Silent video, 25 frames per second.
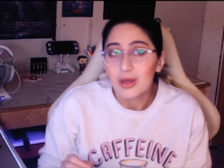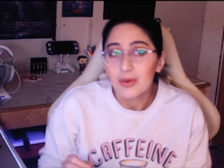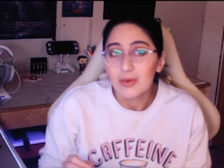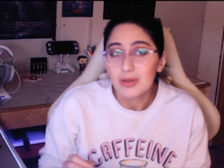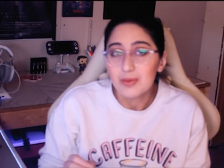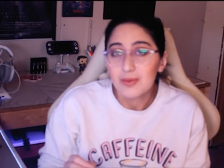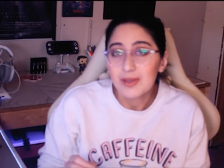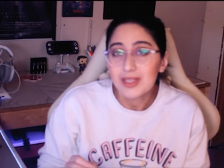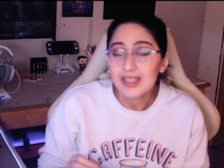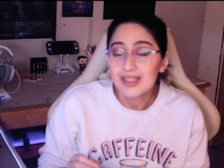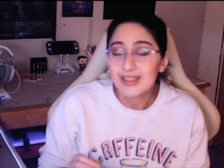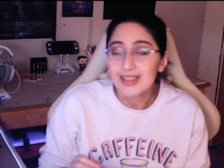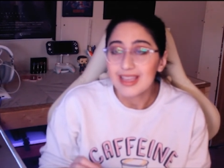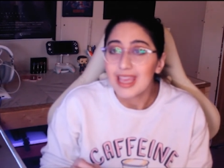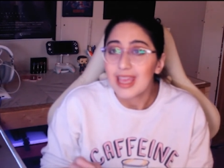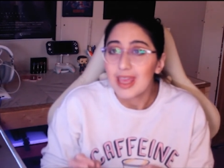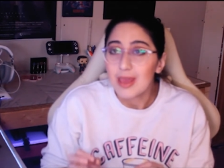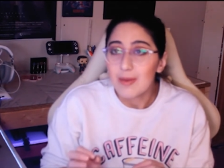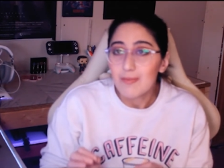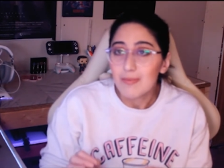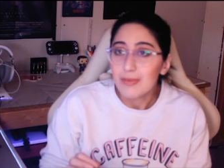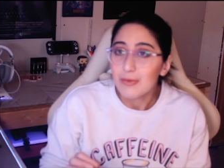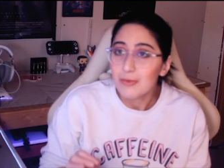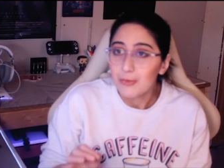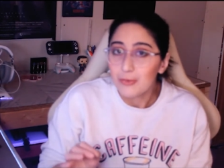I was about to say
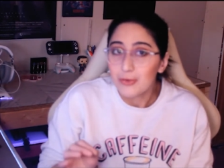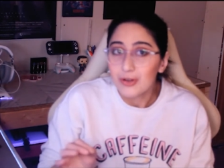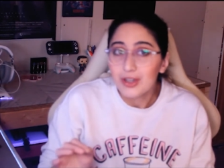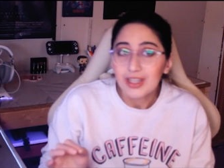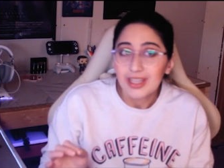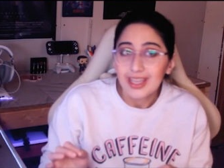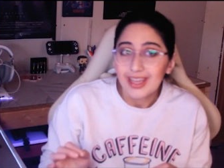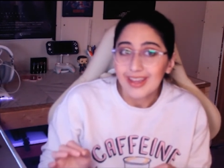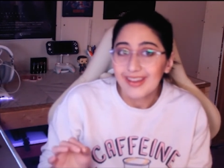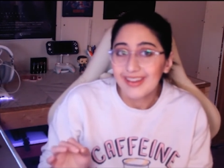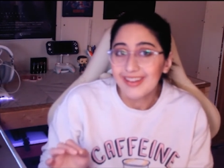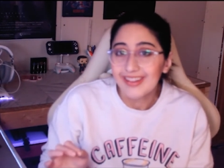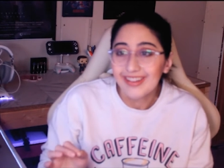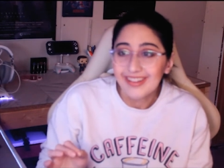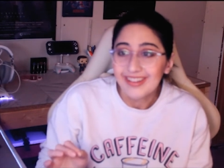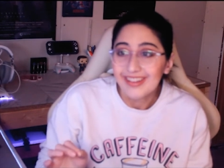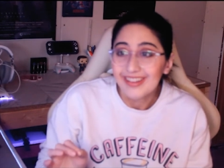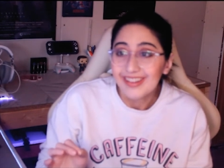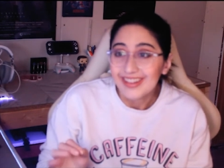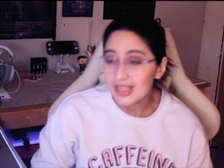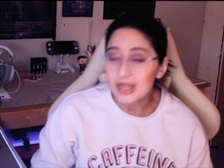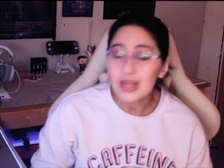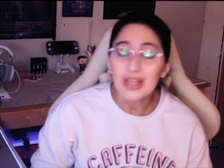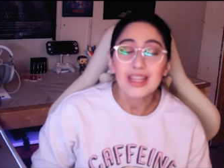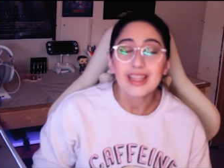hip and funky.
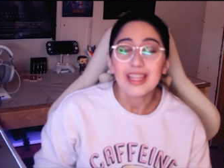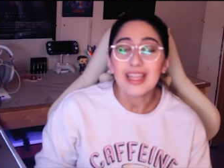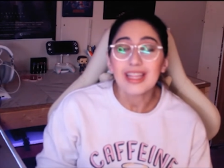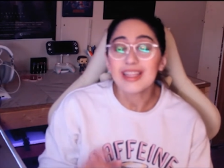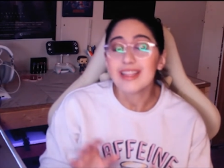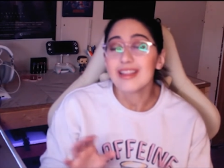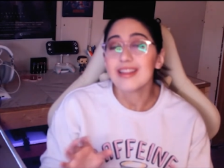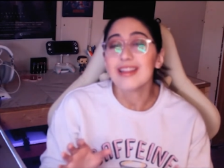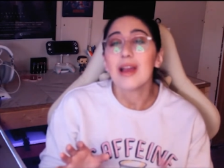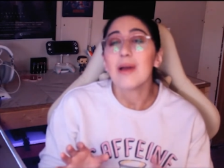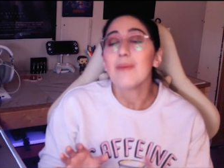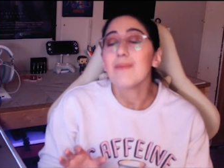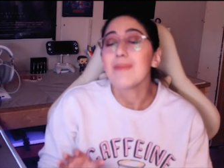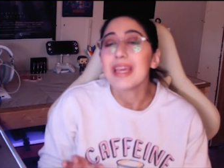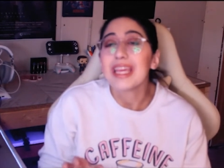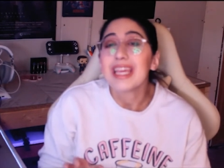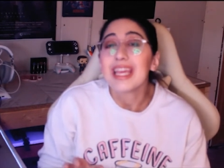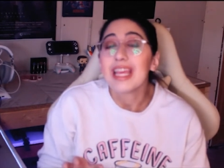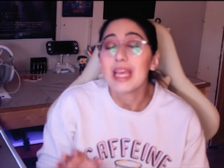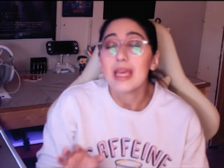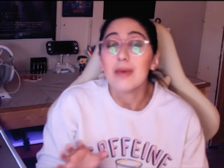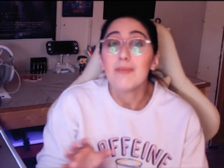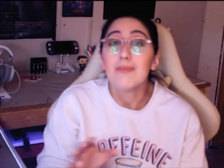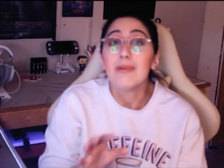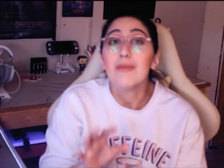They, did, they did not make
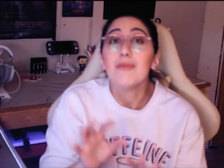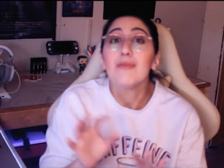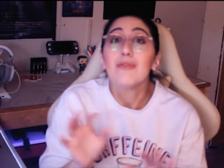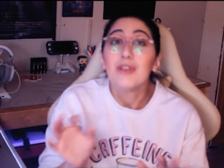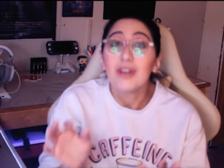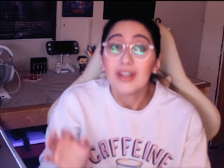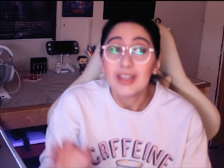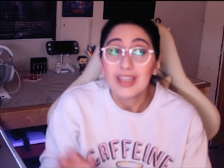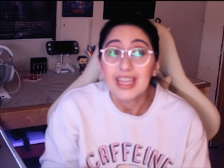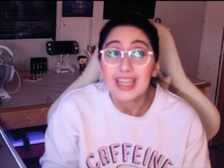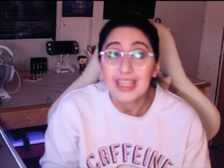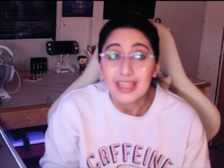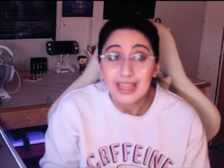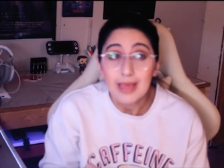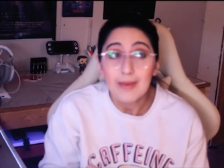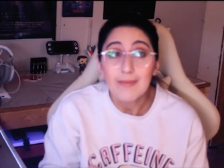it hip and funky.